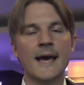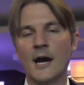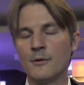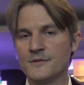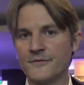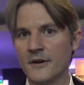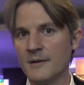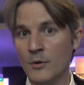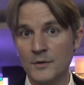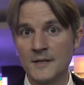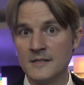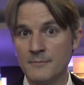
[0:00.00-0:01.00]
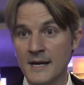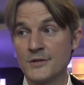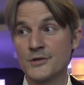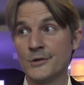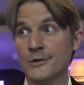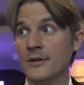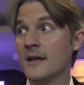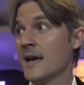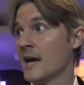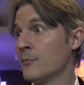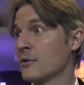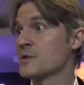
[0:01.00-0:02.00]
how it's very multidimensional,
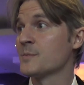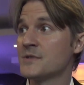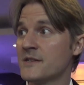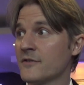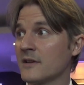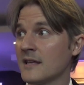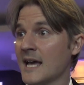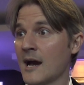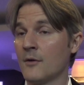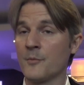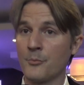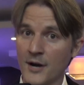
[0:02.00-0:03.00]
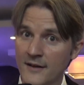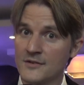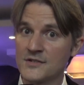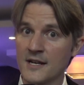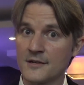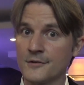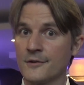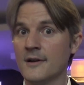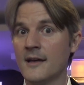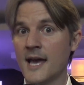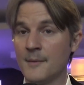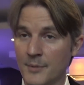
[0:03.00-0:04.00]
and more specifically, how the private
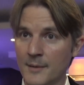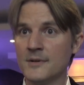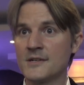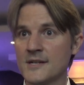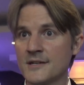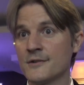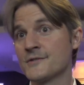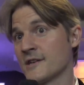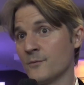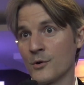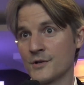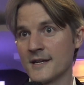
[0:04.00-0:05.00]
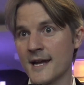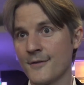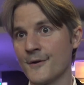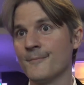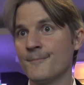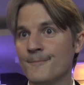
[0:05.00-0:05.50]
sector and public sectors can work together.